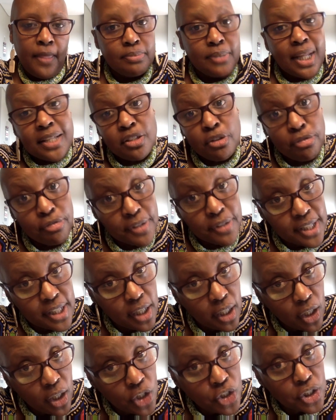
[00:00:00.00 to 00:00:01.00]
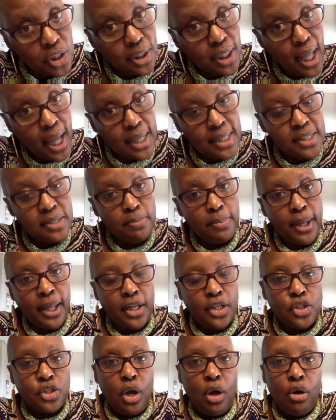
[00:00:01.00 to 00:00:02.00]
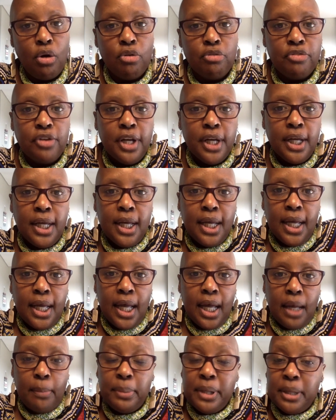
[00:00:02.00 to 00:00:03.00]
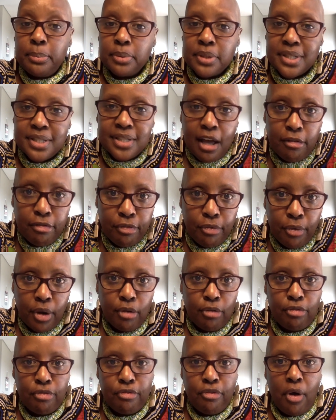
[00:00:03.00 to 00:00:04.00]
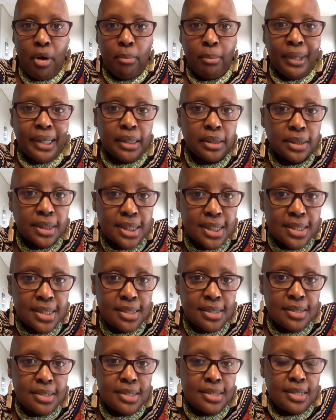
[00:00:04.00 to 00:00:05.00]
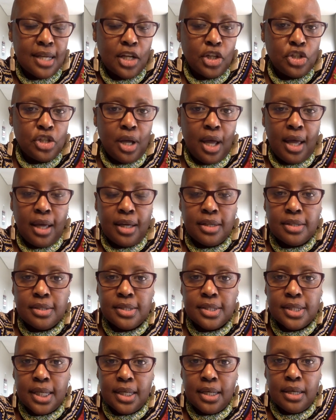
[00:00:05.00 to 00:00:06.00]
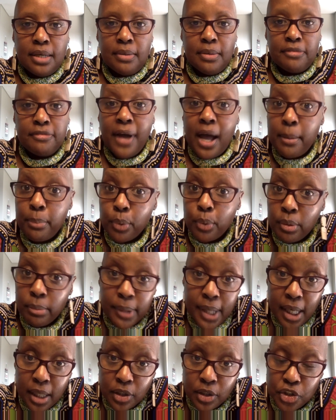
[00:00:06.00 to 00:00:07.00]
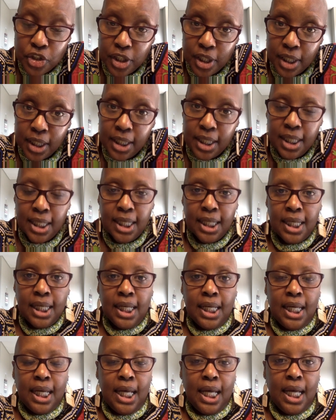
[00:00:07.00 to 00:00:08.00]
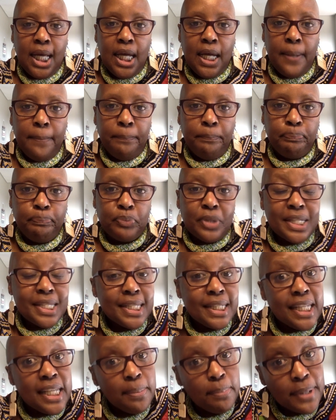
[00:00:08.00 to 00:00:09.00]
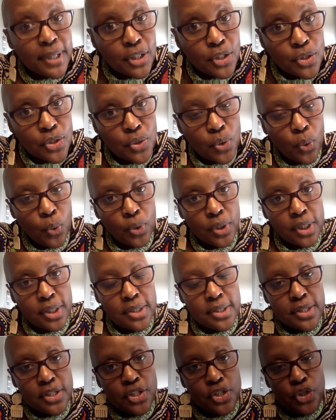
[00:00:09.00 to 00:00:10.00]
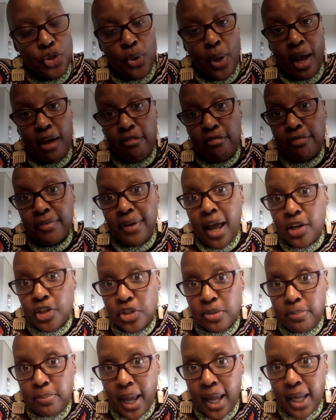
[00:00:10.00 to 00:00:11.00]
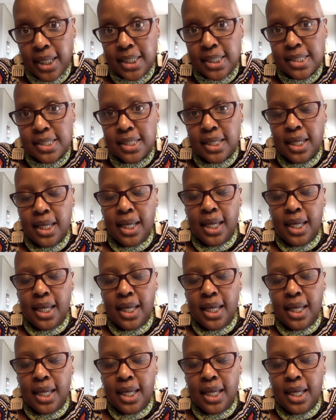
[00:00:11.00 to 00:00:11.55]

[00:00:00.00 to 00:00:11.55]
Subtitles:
There's a physiological aspect of people suffering from illnesses such as fibromyalgia, sleeping disorders, you have flashbacks,